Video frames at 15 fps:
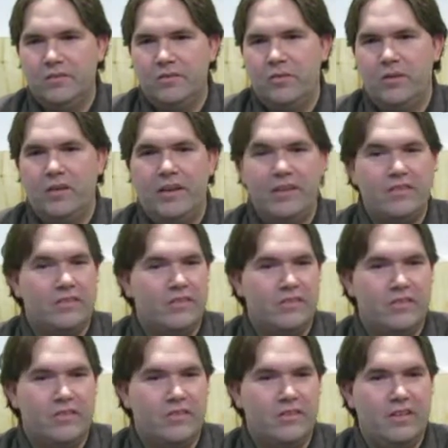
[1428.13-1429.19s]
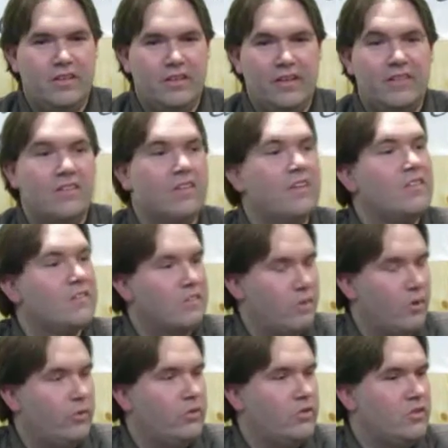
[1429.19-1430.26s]
for a license to sin. That's an
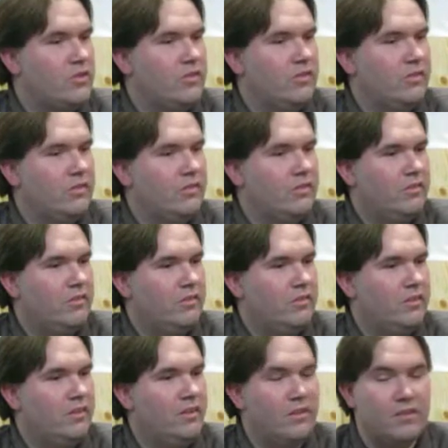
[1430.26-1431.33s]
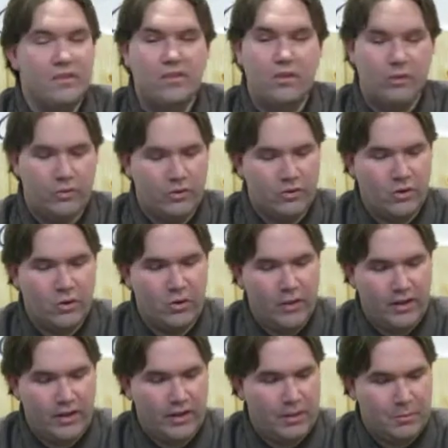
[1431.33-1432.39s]
insult to Jesus and an insult to his
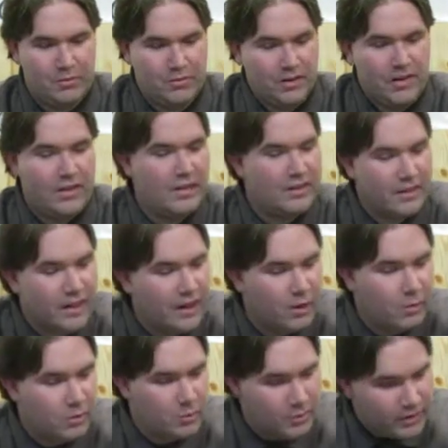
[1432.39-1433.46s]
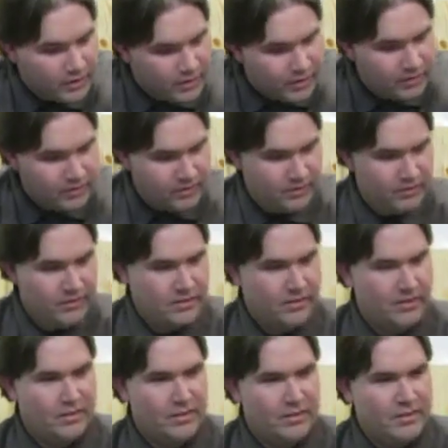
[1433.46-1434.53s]
holy name. If he didn't care what we did,
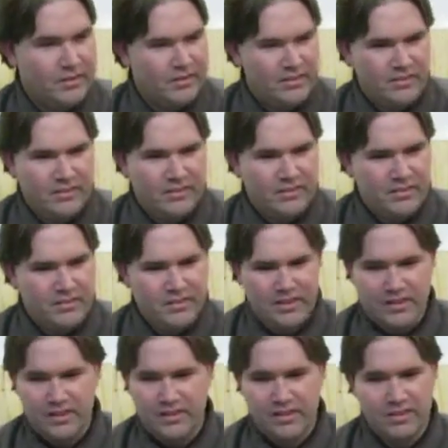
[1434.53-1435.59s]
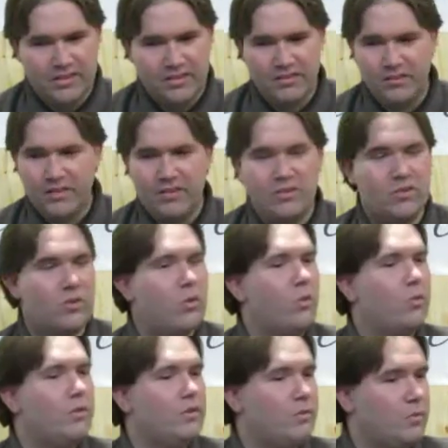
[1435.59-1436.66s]
then he could have did things a
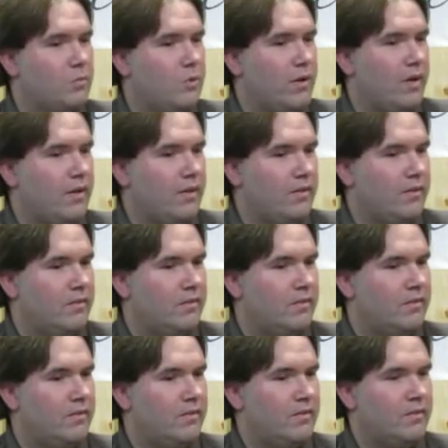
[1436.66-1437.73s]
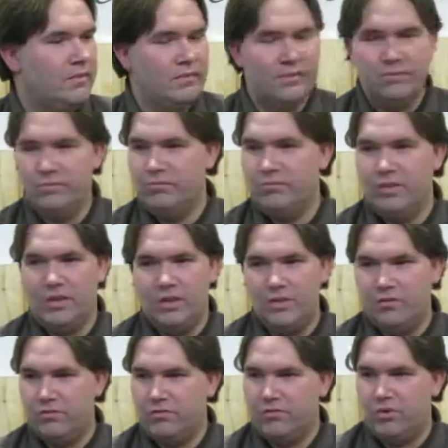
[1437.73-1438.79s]
totally different way. He could
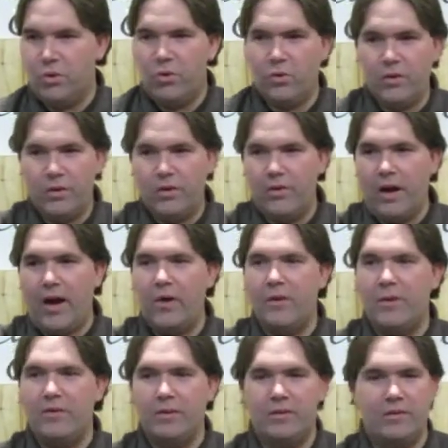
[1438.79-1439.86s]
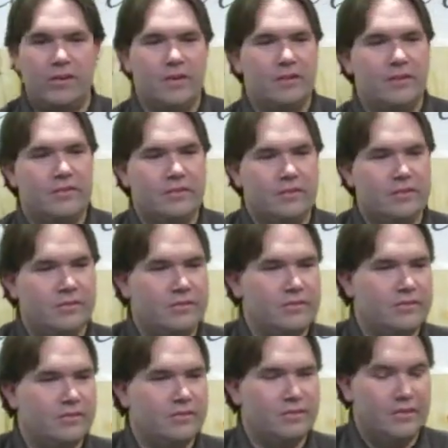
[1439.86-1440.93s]
have thrown out, out everything.
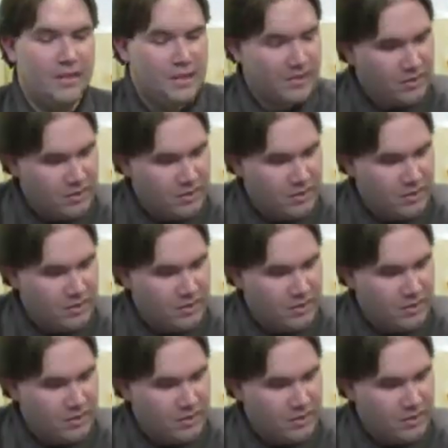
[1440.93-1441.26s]
He